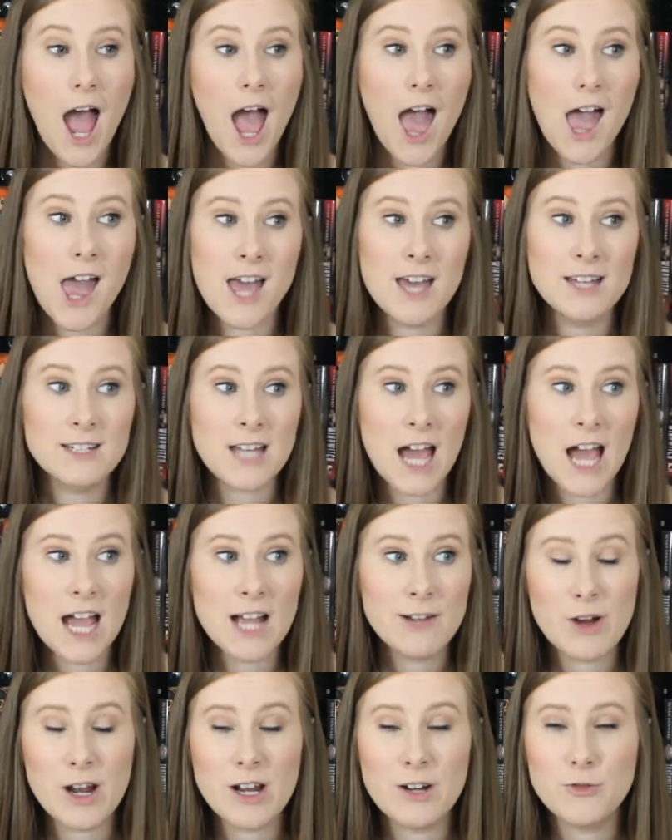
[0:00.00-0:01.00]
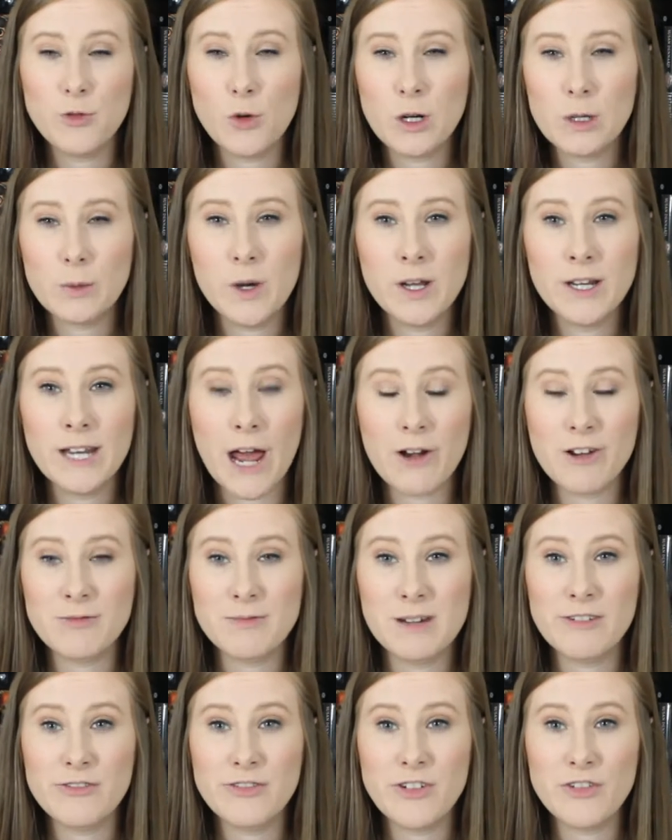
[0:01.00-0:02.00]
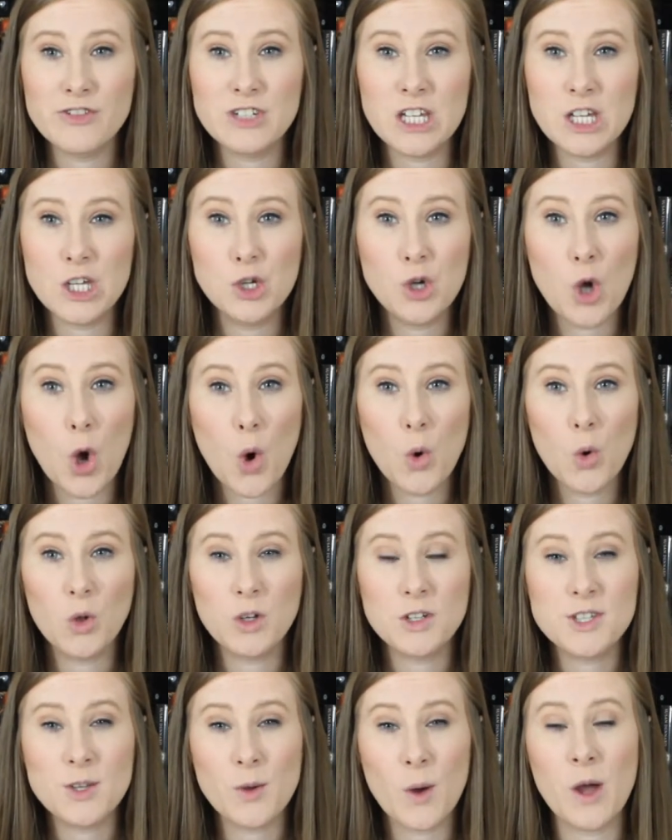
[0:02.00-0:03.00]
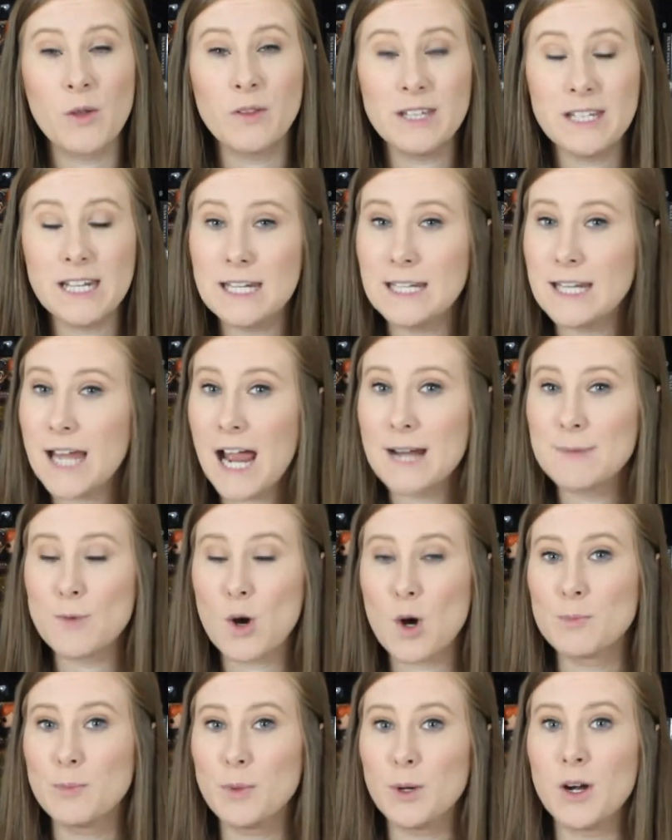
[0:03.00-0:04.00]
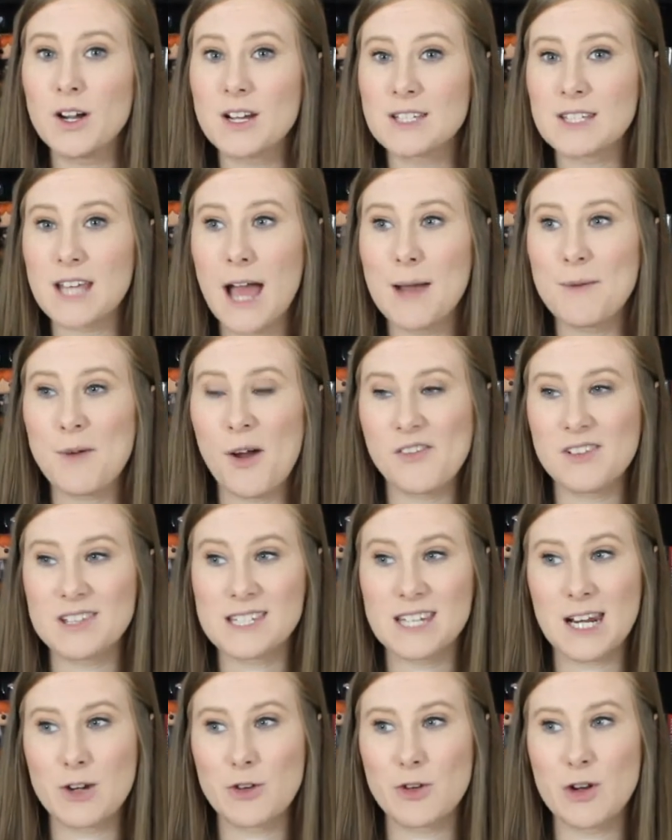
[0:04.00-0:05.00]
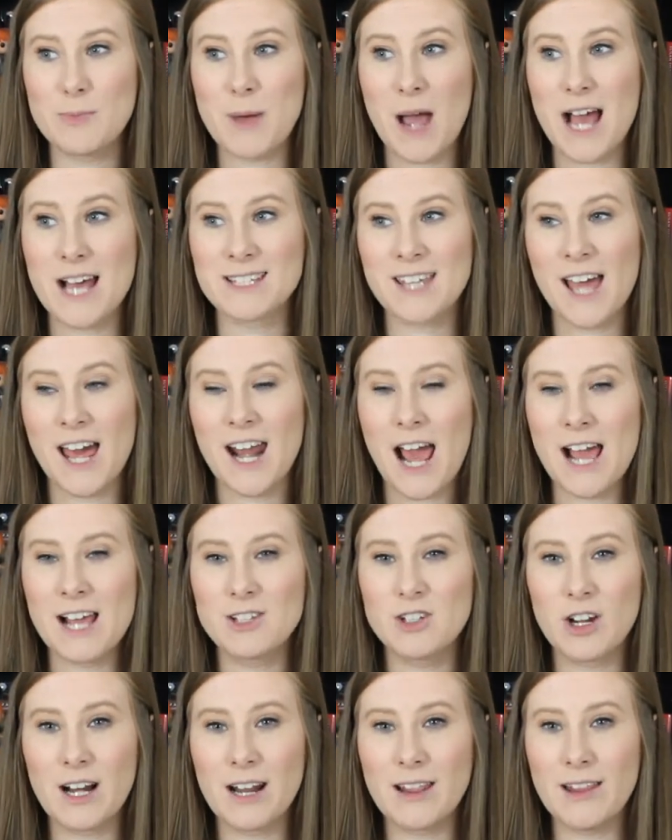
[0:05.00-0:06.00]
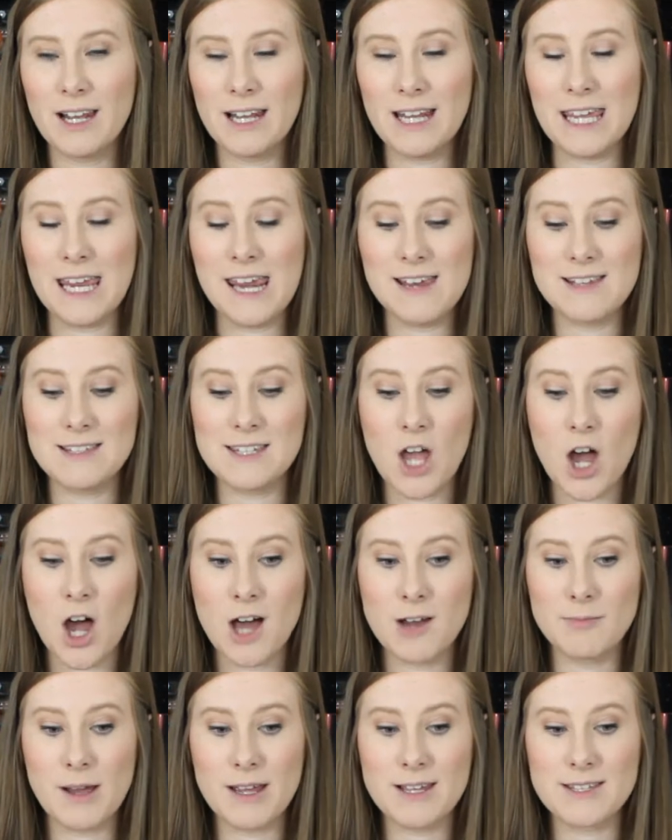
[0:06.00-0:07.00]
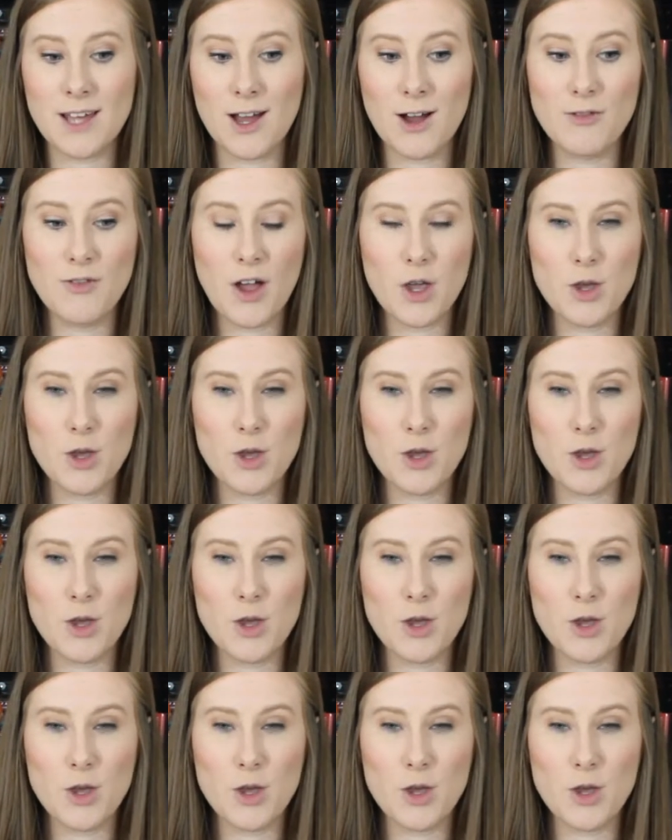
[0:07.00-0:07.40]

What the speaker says: And I've read 41 out of my 50 goal, so I only need 9 more books. I'm obviously going to read past that. I took it a little easy on myself.